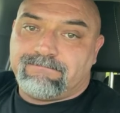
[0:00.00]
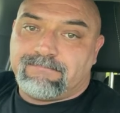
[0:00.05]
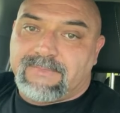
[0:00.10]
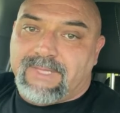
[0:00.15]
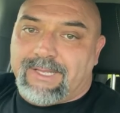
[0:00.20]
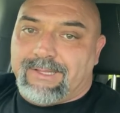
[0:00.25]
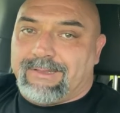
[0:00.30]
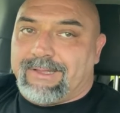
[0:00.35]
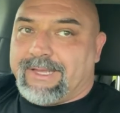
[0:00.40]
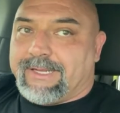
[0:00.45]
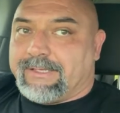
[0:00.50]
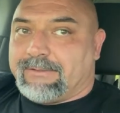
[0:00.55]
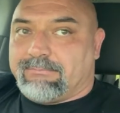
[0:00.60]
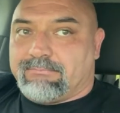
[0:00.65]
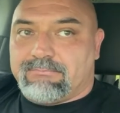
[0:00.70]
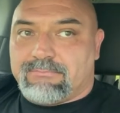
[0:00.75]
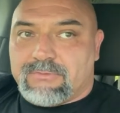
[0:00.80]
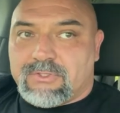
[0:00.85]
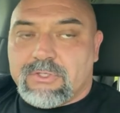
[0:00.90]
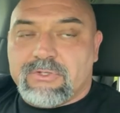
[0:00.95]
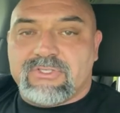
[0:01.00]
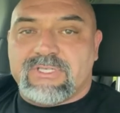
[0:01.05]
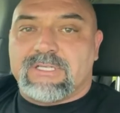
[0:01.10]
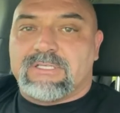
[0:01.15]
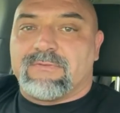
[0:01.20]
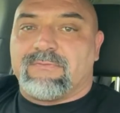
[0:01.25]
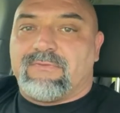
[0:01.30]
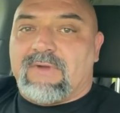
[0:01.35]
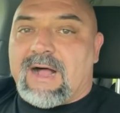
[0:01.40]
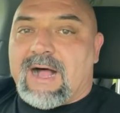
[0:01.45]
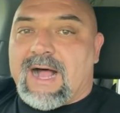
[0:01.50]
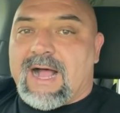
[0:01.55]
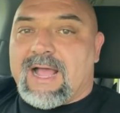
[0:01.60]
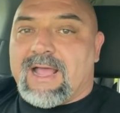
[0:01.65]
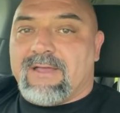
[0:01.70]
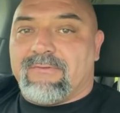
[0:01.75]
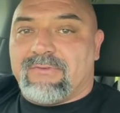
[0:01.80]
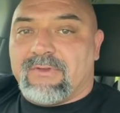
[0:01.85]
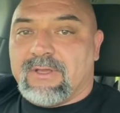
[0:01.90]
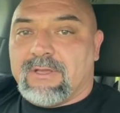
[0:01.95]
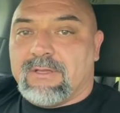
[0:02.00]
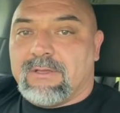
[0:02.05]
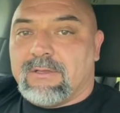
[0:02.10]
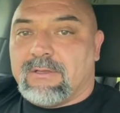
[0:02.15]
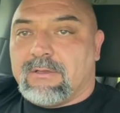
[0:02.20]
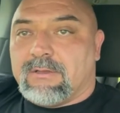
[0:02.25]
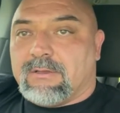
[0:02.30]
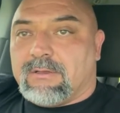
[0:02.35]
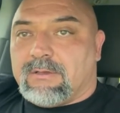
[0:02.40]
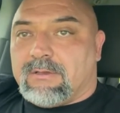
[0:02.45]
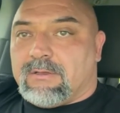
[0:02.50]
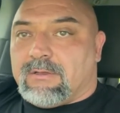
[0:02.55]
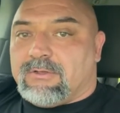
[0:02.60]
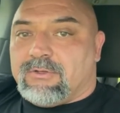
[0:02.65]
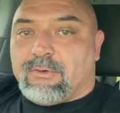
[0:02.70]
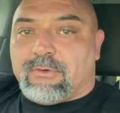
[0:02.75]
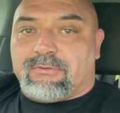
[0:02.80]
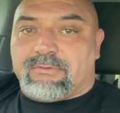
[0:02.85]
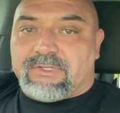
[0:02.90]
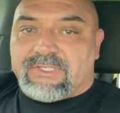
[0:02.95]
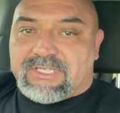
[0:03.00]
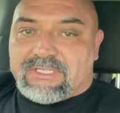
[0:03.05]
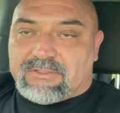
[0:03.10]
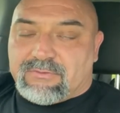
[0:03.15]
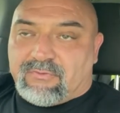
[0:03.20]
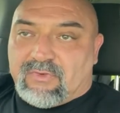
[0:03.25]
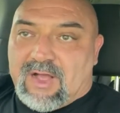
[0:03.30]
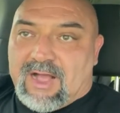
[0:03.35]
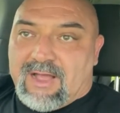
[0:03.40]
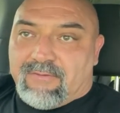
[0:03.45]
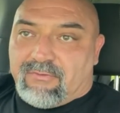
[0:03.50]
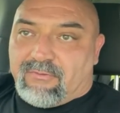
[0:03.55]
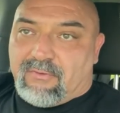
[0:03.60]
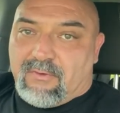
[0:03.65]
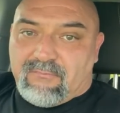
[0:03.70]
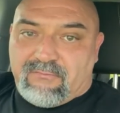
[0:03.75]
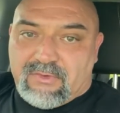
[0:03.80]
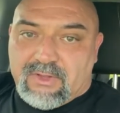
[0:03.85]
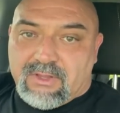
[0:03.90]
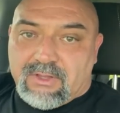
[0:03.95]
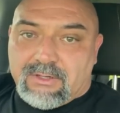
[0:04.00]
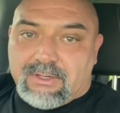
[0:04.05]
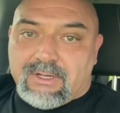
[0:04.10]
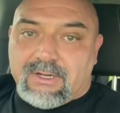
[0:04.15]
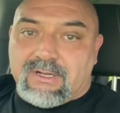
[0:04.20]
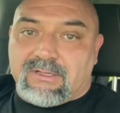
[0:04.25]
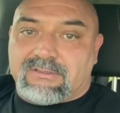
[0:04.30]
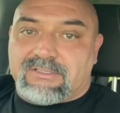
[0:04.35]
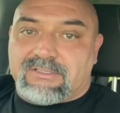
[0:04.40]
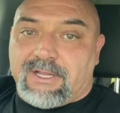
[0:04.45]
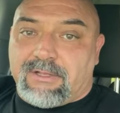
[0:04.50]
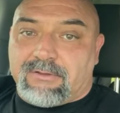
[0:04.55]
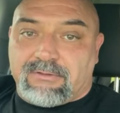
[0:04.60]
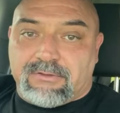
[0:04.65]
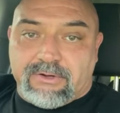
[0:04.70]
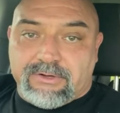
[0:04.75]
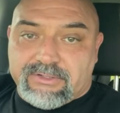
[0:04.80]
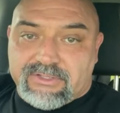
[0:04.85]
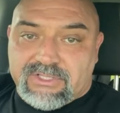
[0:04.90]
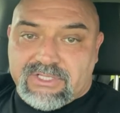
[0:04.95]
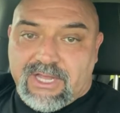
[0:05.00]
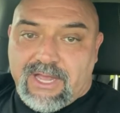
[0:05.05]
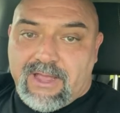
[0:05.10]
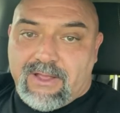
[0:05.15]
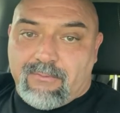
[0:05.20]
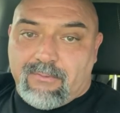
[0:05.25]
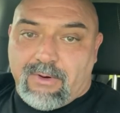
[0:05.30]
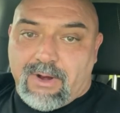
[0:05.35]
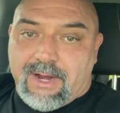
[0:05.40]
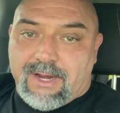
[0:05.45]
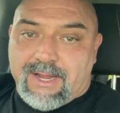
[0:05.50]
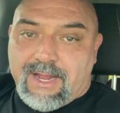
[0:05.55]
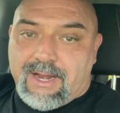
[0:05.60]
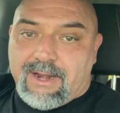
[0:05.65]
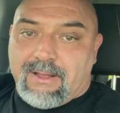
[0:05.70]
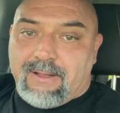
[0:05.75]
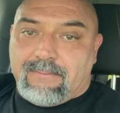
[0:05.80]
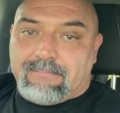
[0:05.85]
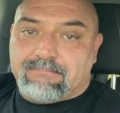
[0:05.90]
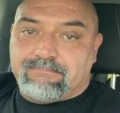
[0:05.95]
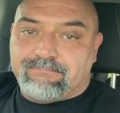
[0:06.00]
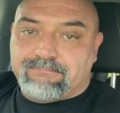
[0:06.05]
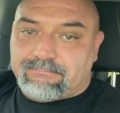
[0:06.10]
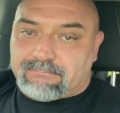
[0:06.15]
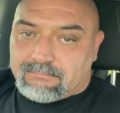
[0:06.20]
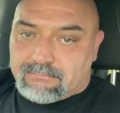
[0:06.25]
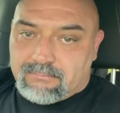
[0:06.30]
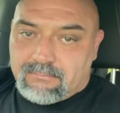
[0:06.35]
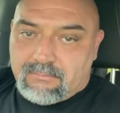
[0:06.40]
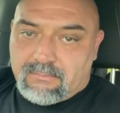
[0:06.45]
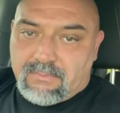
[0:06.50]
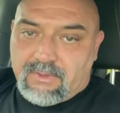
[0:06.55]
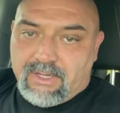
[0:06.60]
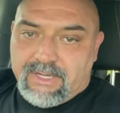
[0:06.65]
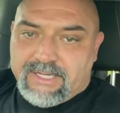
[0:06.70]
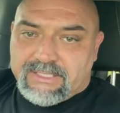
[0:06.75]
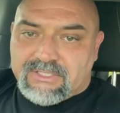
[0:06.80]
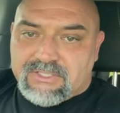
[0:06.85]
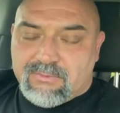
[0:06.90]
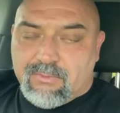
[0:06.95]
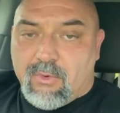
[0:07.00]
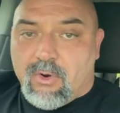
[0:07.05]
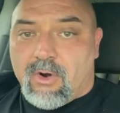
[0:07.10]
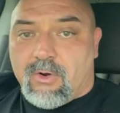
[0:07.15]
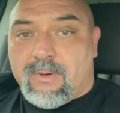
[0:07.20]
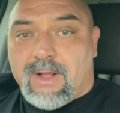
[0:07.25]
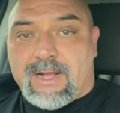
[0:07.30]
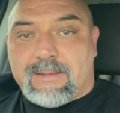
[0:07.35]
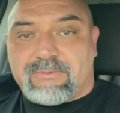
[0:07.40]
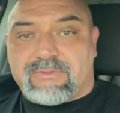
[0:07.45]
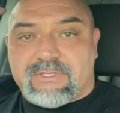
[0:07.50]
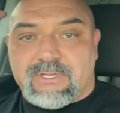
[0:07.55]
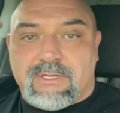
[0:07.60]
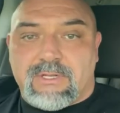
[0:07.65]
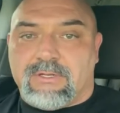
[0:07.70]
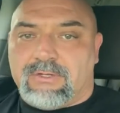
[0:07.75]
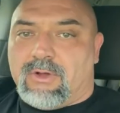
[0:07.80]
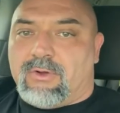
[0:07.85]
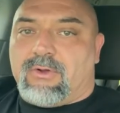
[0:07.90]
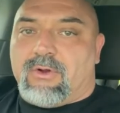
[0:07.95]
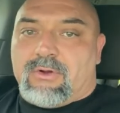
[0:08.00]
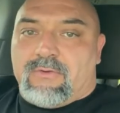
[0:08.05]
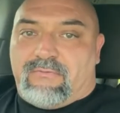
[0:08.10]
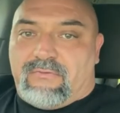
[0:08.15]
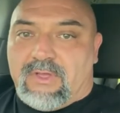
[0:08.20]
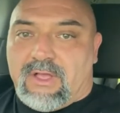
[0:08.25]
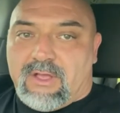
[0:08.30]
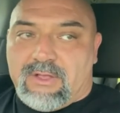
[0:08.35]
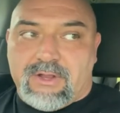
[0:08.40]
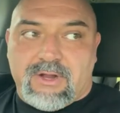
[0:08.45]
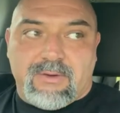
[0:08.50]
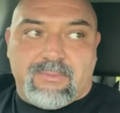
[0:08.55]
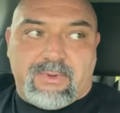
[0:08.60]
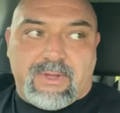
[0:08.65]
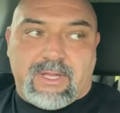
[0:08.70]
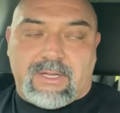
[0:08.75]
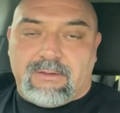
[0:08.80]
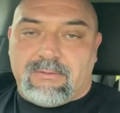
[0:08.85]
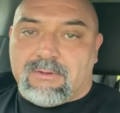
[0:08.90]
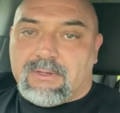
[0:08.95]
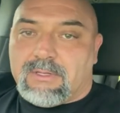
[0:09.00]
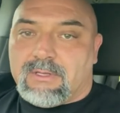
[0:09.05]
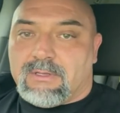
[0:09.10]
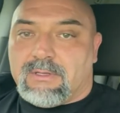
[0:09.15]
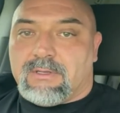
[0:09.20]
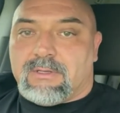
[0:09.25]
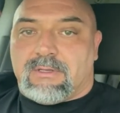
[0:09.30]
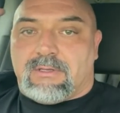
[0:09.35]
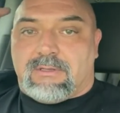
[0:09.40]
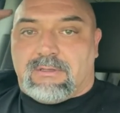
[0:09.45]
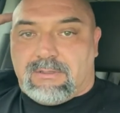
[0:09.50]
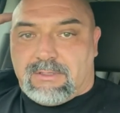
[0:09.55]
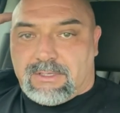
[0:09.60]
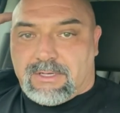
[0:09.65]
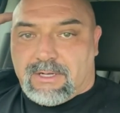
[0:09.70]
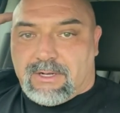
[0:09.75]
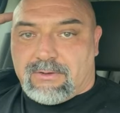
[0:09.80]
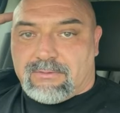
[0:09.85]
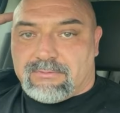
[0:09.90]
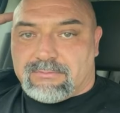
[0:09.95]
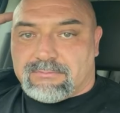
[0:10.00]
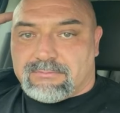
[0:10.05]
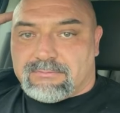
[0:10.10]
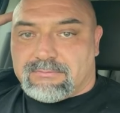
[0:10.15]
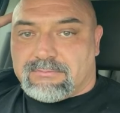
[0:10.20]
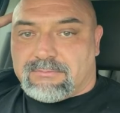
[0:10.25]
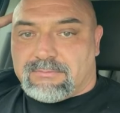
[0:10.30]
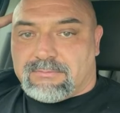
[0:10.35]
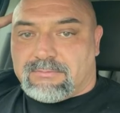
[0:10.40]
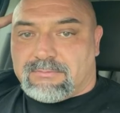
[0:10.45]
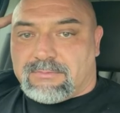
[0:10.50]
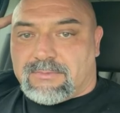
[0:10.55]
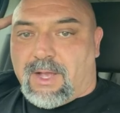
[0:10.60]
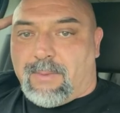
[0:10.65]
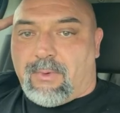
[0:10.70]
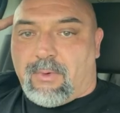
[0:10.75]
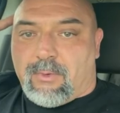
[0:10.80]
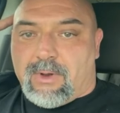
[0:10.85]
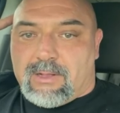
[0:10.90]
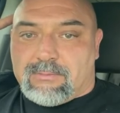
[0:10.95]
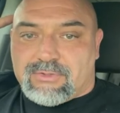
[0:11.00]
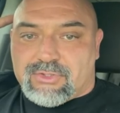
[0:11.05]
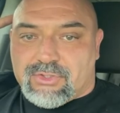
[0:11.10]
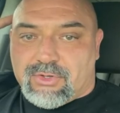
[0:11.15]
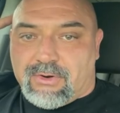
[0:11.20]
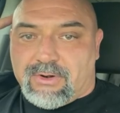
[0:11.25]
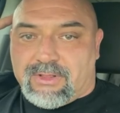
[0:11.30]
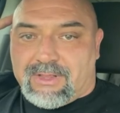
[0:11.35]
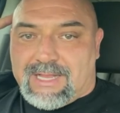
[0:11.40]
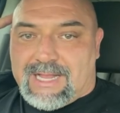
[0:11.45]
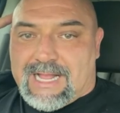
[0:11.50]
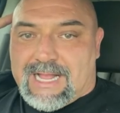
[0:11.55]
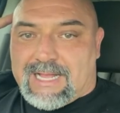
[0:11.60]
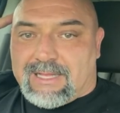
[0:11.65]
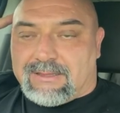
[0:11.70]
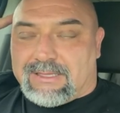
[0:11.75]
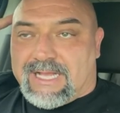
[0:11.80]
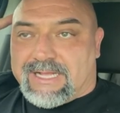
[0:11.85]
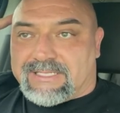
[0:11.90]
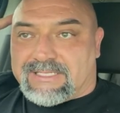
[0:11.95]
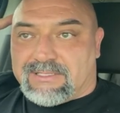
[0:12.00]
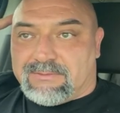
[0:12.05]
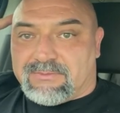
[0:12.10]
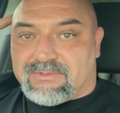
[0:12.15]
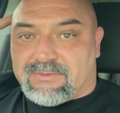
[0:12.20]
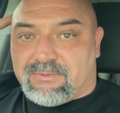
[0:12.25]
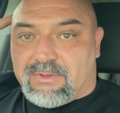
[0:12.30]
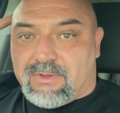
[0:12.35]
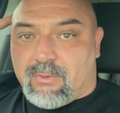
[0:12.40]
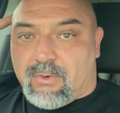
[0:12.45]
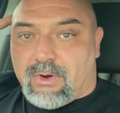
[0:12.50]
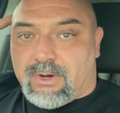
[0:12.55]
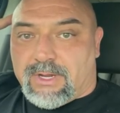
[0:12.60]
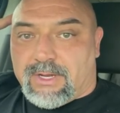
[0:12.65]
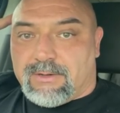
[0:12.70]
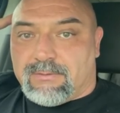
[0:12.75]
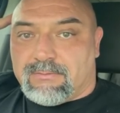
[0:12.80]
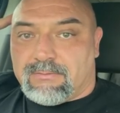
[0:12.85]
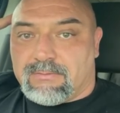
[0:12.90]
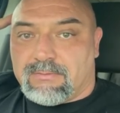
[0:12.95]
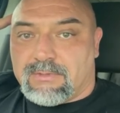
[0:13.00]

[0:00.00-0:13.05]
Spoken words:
hit like 2 sets of 5, 2 or 3 sets of 5. If I'm feeling good, I'll a third set where I kind of hit some more reps. Don't go to failure, but you know, a couple reps short of that. That seems to be working.